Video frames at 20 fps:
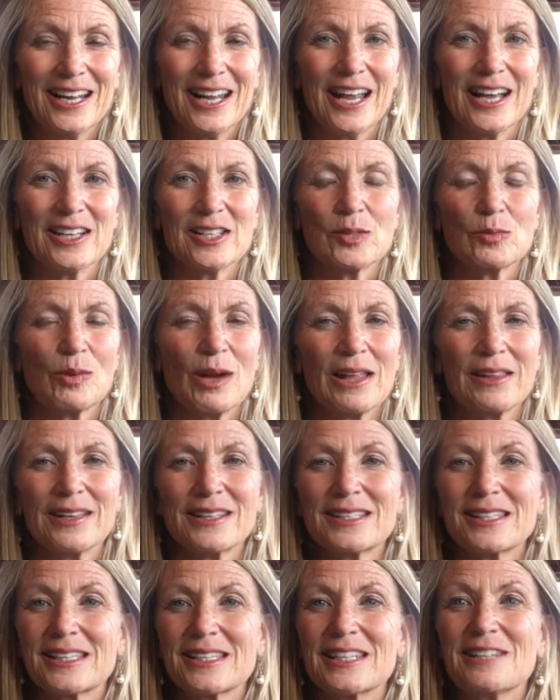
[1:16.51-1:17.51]
as well
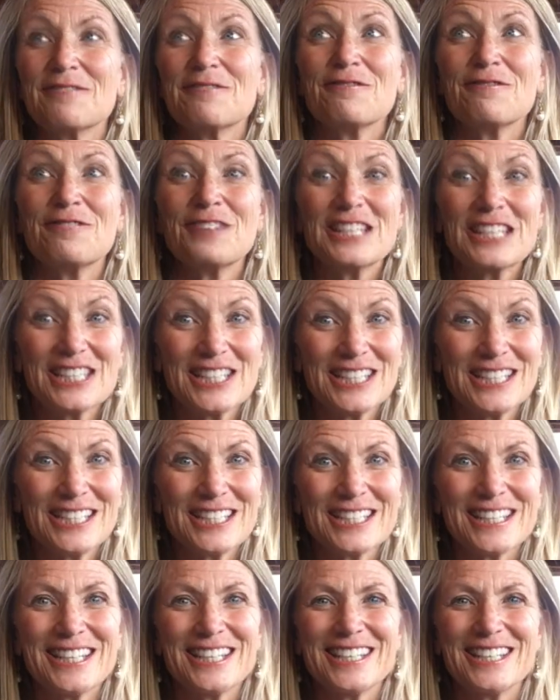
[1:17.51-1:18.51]
as
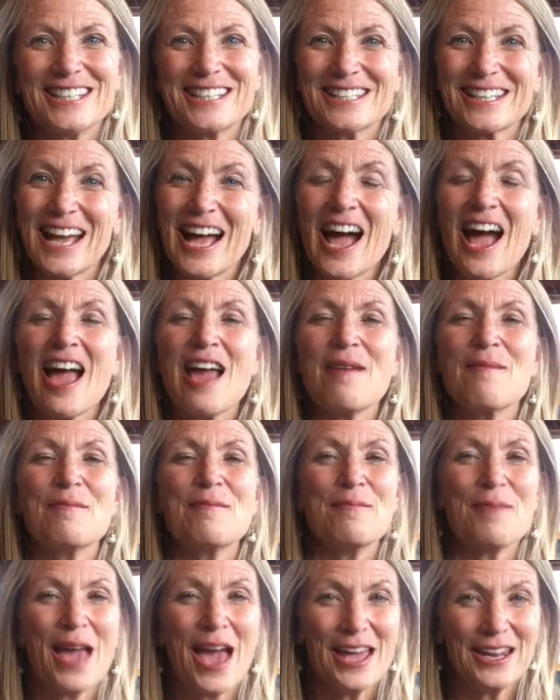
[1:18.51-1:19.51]
efficiency in time
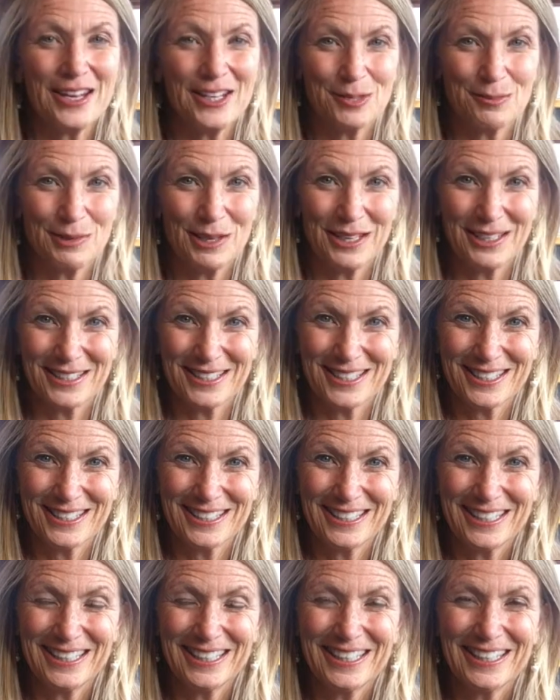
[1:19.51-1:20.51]
management,
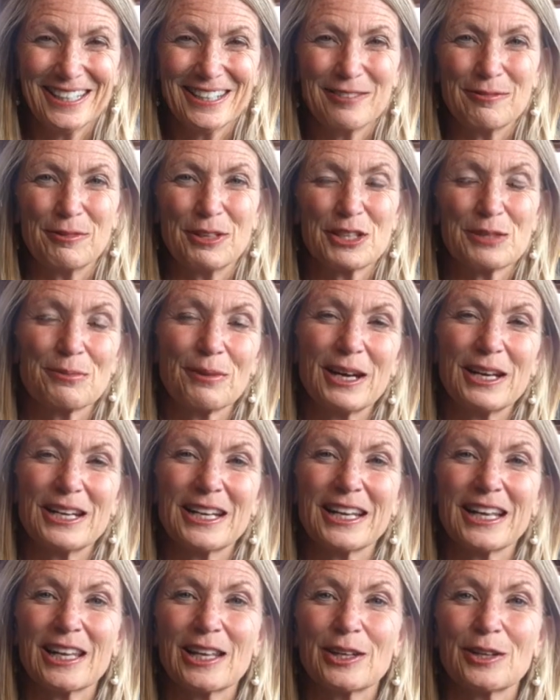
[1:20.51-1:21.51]
which might
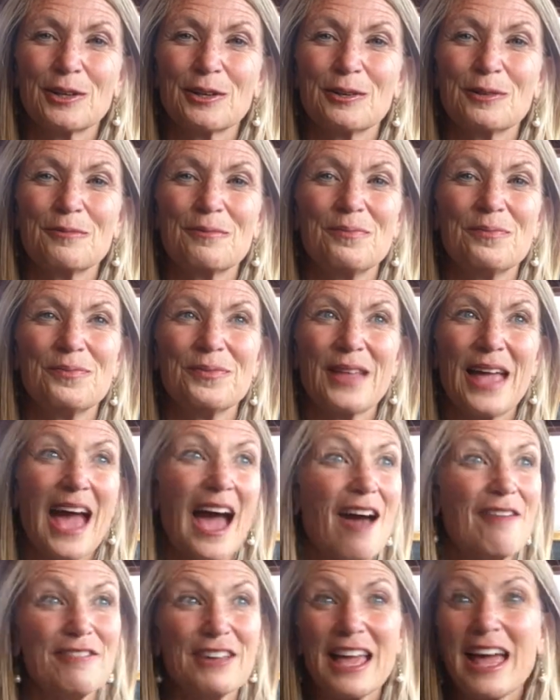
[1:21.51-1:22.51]
include
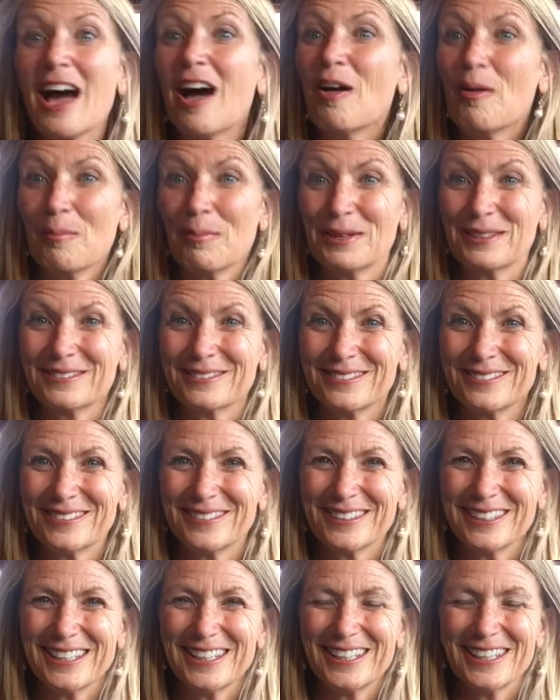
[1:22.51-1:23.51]
having help.
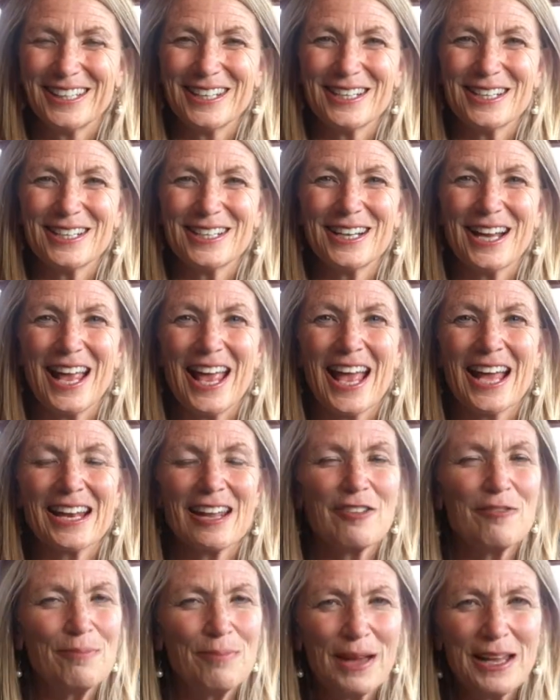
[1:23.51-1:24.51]
And
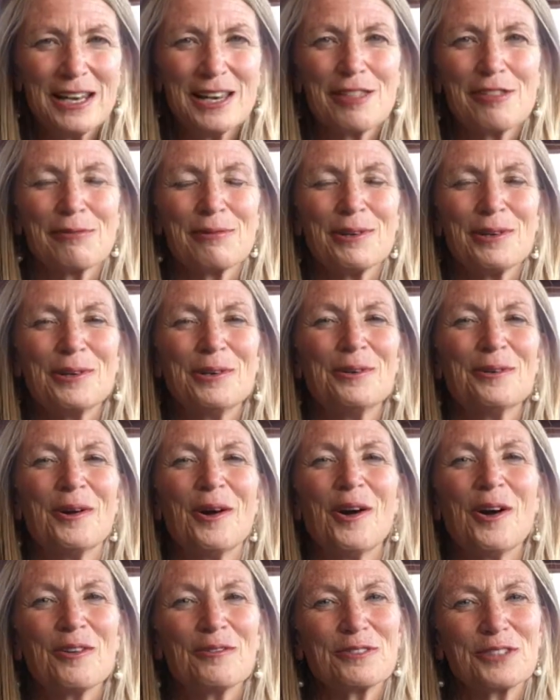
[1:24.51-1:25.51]
I've been through
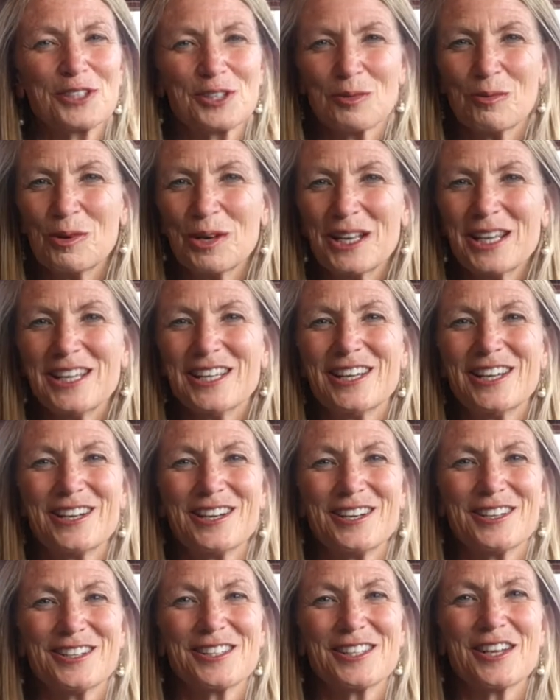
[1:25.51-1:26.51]
over 20
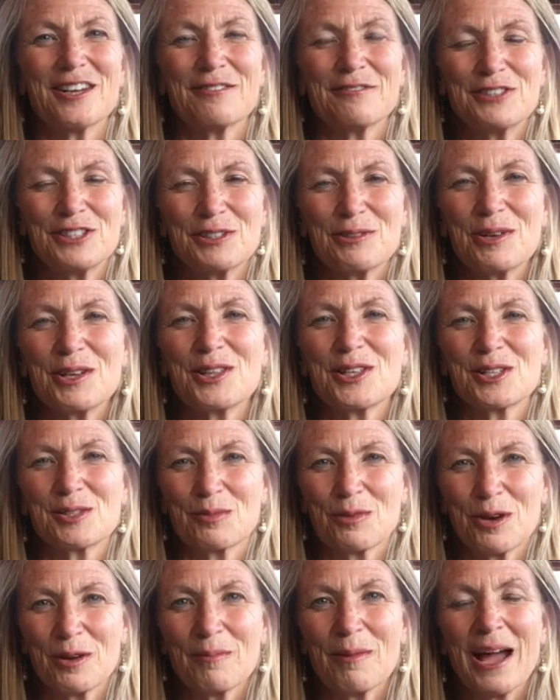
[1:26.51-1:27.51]
years of doing
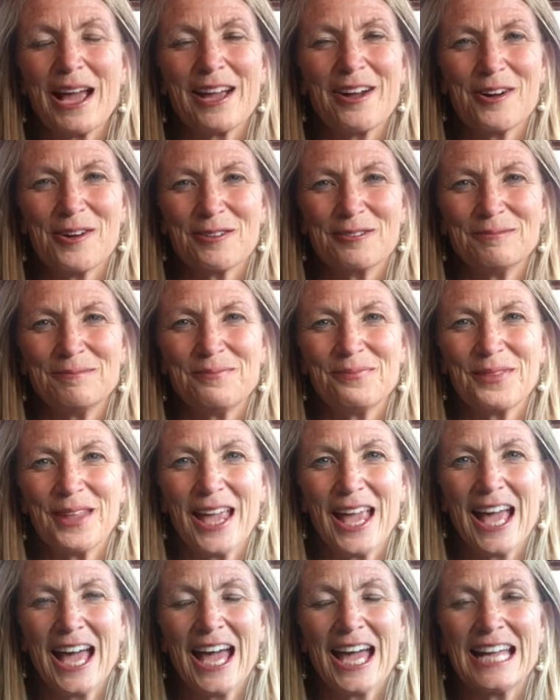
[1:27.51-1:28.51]
this work my own,
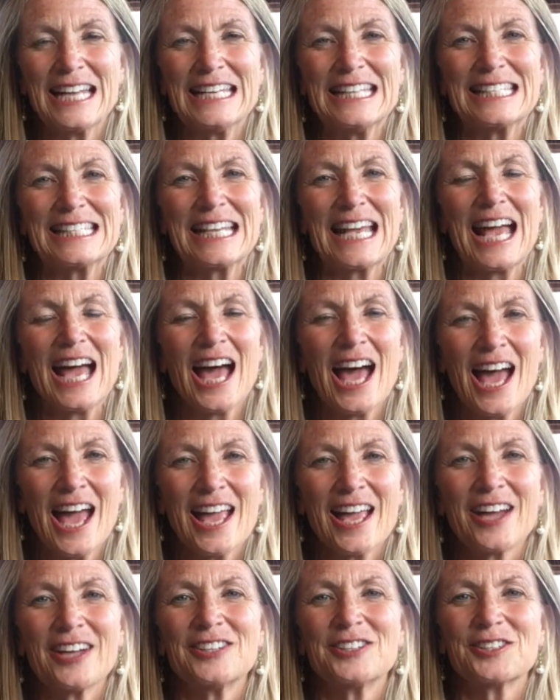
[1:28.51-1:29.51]
and
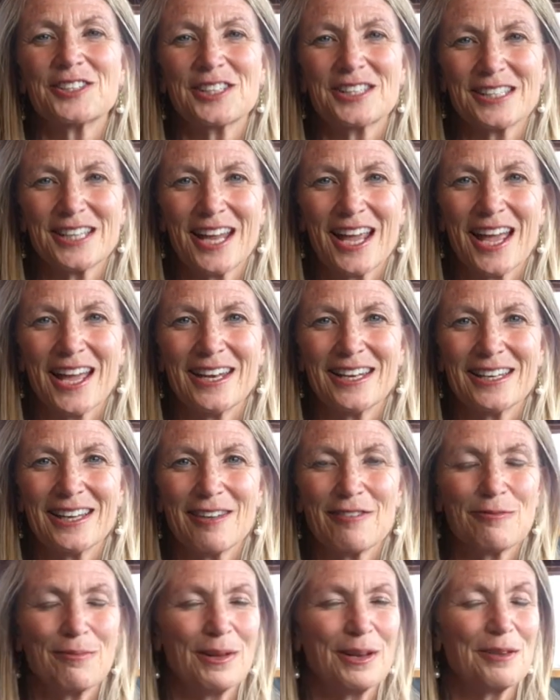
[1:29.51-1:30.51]
I understand.
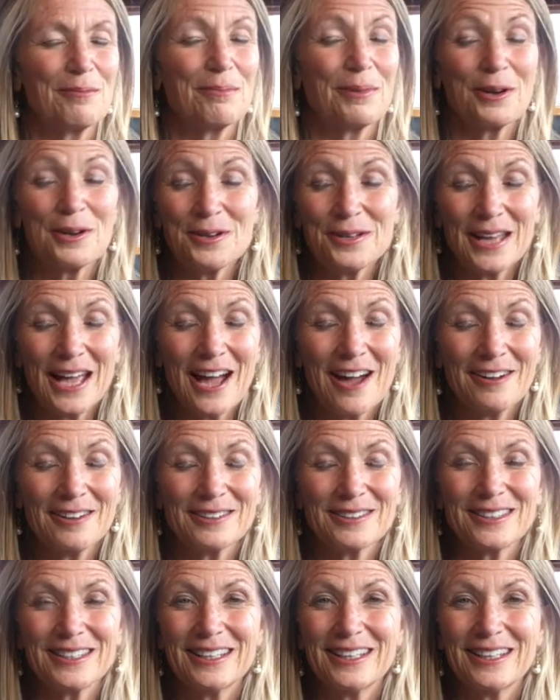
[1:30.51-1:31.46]
I've been burned out,